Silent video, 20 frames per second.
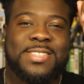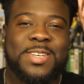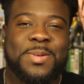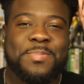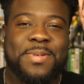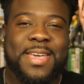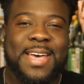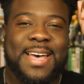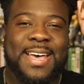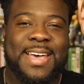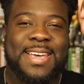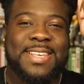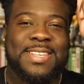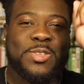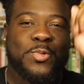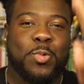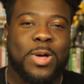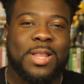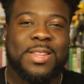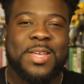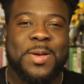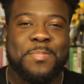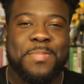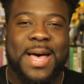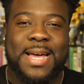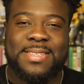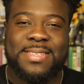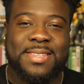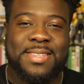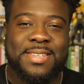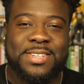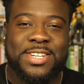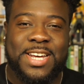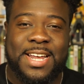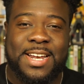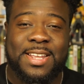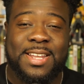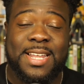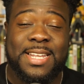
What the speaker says: up guys, welcome back to the channel,